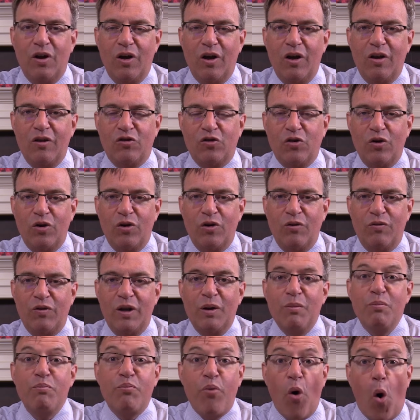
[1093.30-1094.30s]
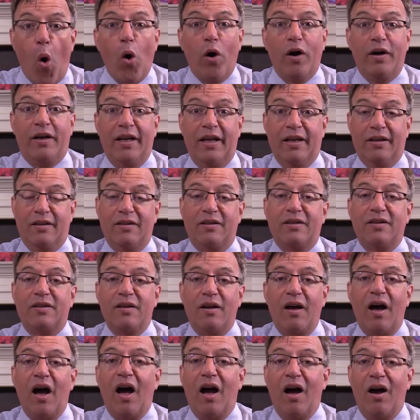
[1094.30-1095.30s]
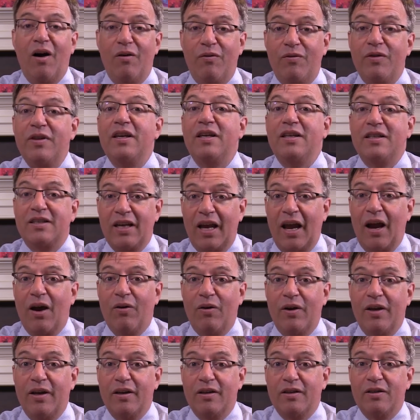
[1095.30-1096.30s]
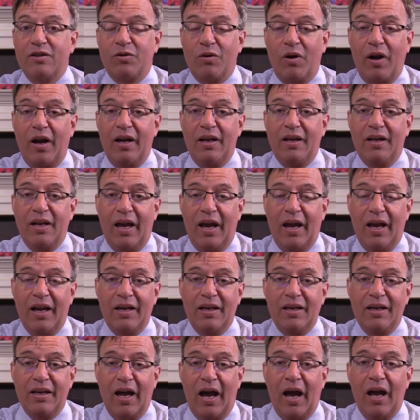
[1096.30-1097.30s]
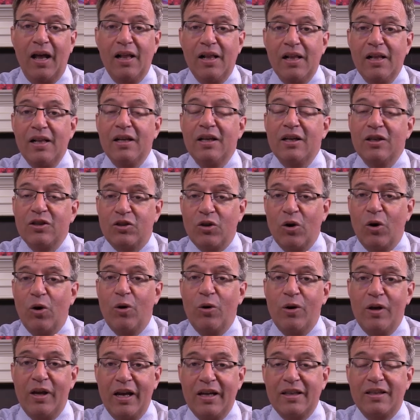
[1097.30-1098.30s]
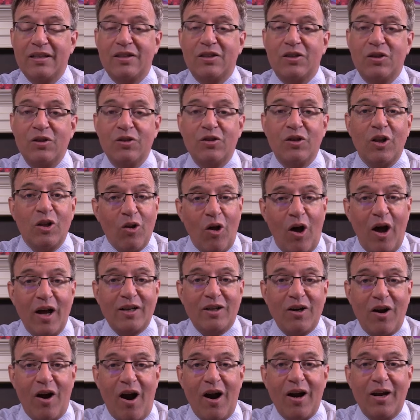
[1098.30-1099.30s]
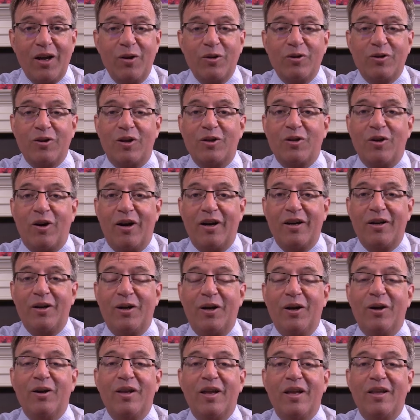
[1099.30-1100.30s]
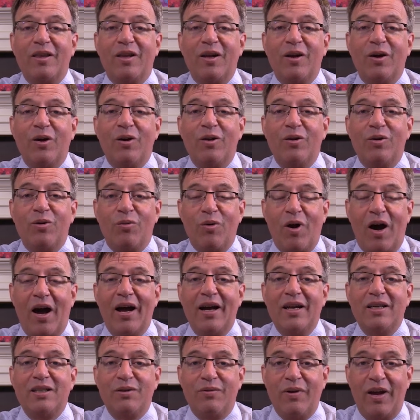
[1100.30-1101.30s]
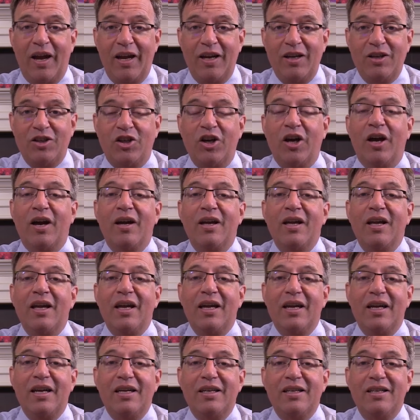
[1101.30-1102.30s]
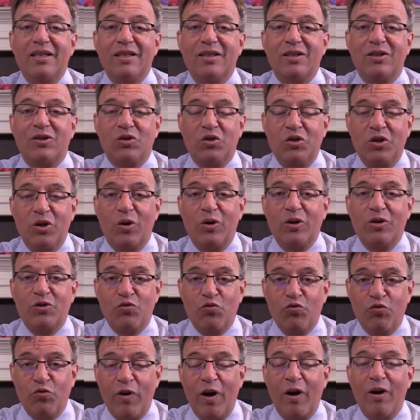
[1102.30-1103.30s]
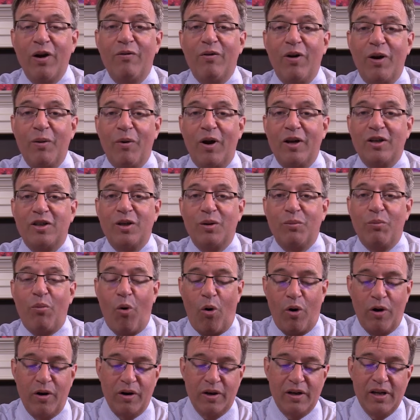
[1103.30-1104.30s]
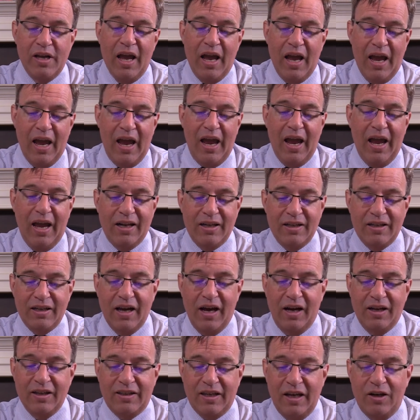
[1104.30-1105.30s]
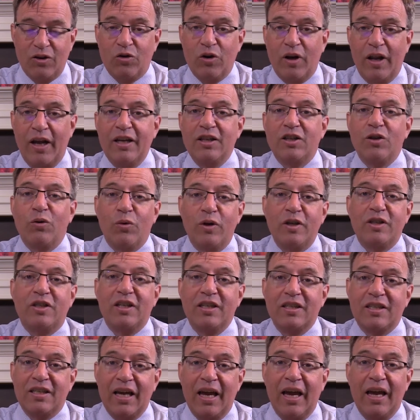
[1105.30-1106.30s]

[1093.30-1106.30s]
sort of importance of these areas, right? And so there's a lot to argue. There's a lot to argue here that the rise of Asia is very, very much important, and Central Asia, which is